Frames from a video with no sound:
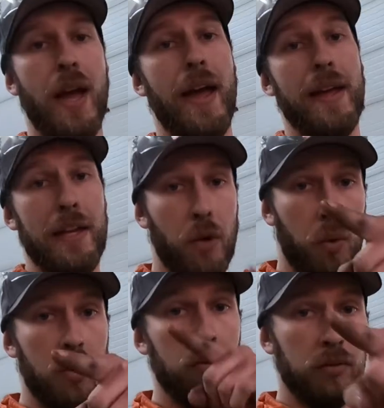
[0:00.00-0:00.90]
Hey,
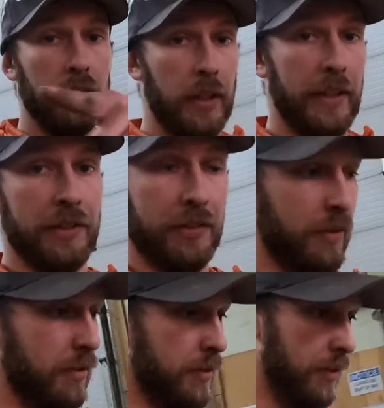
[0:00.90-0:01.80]
you. Look at this.
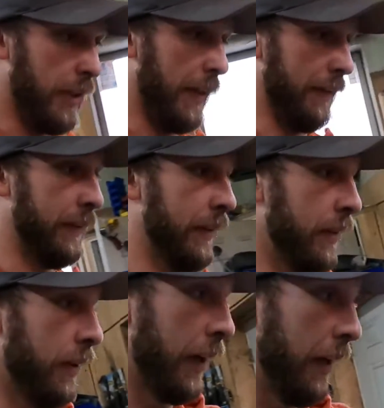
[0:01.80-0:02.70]
Look at this.
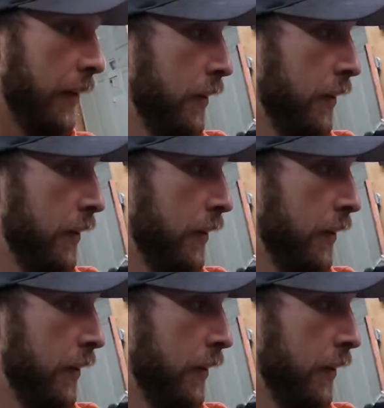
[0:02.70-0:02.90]
Look at it.